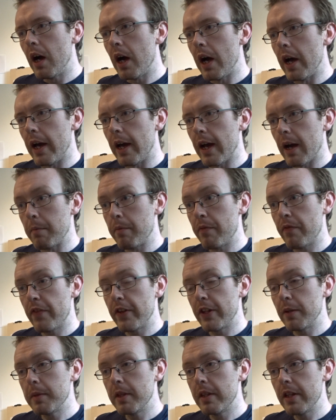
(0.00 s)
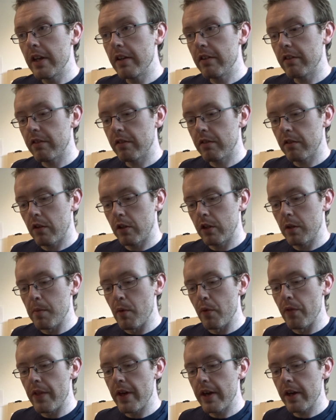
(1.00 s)
I'm filming this on the
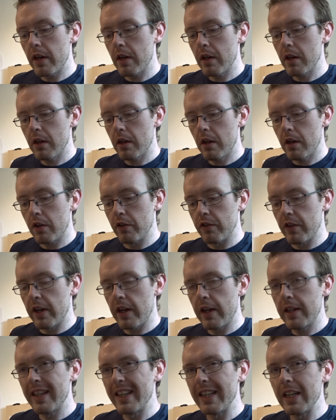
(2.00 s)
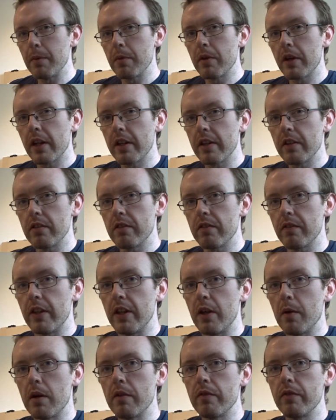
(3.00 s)
Monday because I ideally want to get this
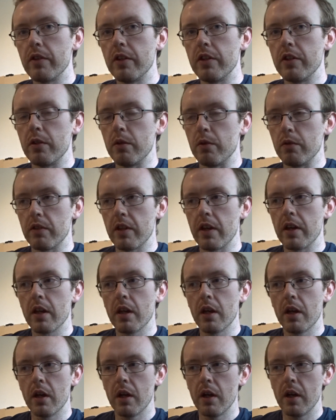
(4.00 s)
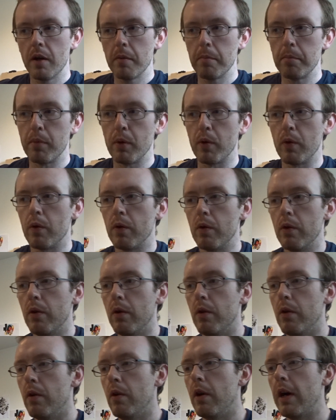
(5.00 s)
video out for the Tuesday, but
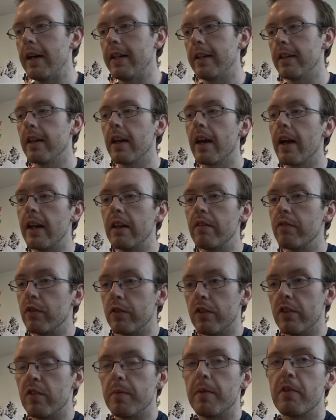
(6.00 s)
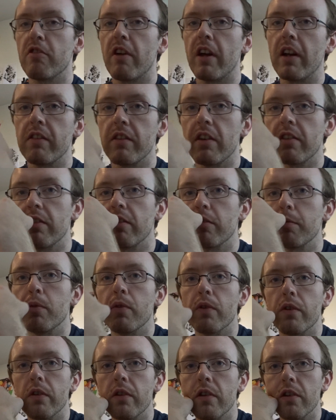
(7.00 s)
I didn't get any footage of my training session this
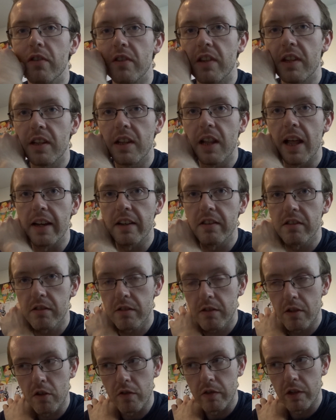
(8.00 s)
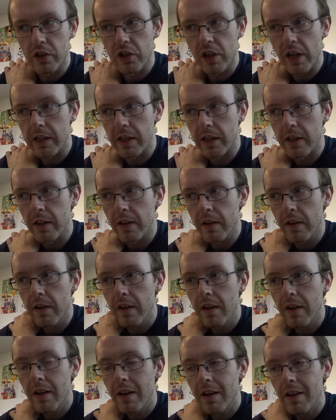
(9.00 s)
morning because I did legs over at JD,
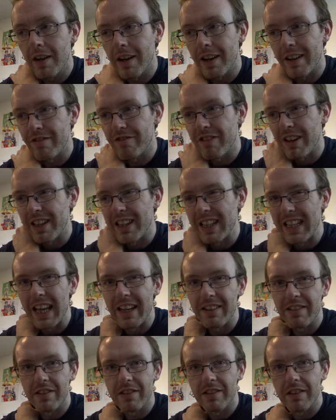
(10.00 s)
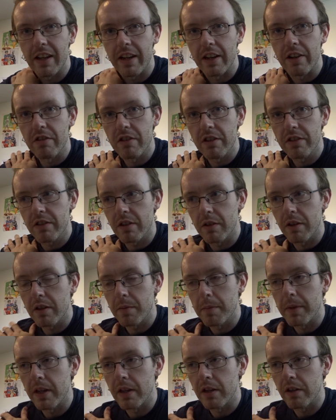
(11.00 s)
and frankly legs isn't that interesting at the
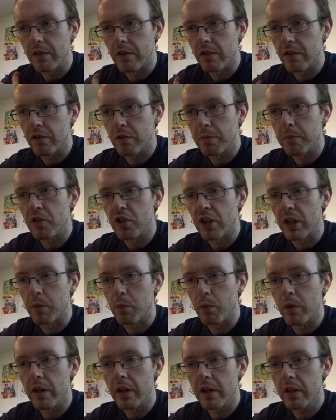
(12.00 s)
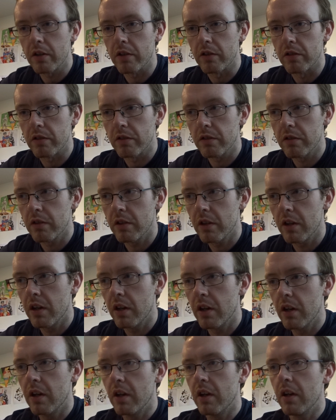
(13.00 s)
minute because it's just machine work because
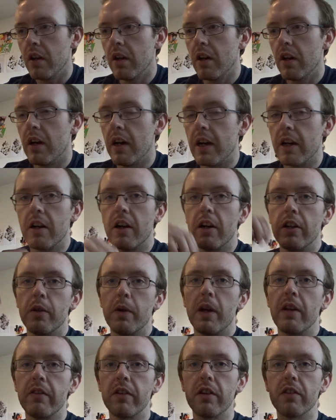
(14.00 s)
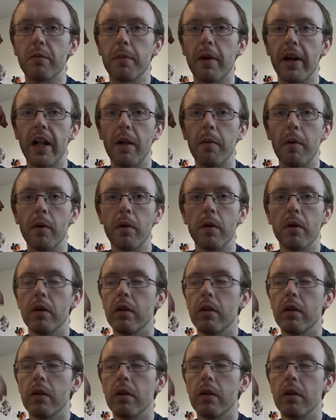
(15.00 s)
I can't do anything because of my elbow.